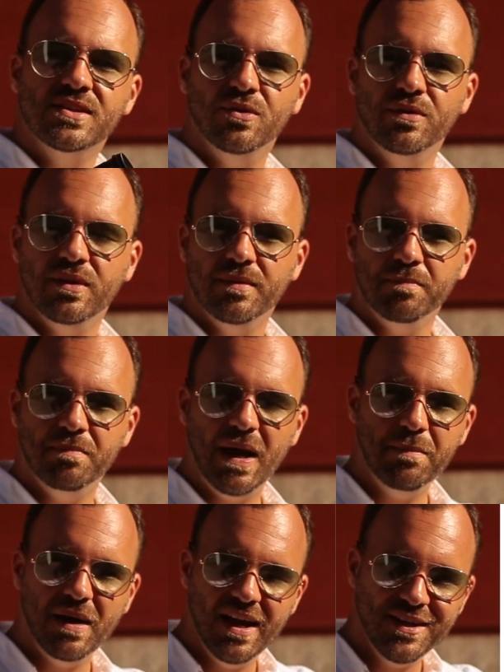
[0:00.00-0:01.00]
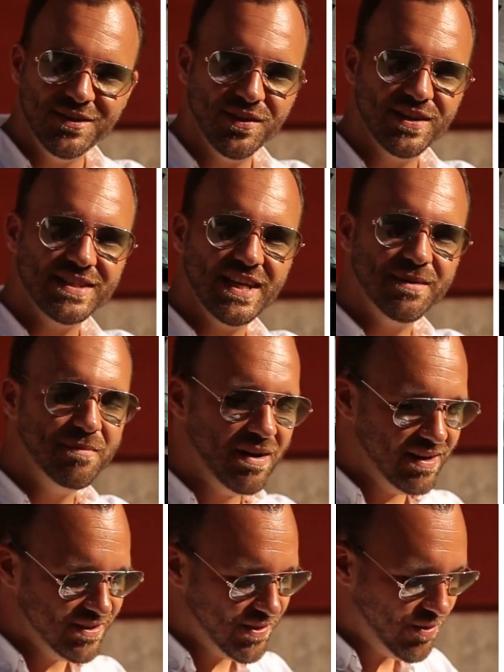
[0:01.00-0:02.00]
So bye-bye to the
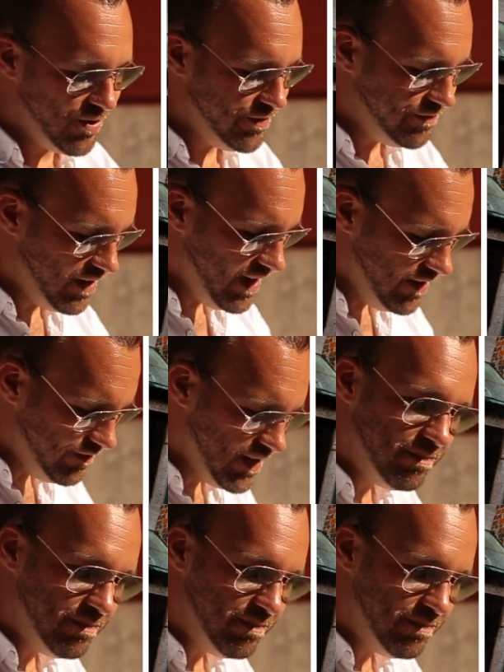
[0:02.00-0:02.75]
Sigma 35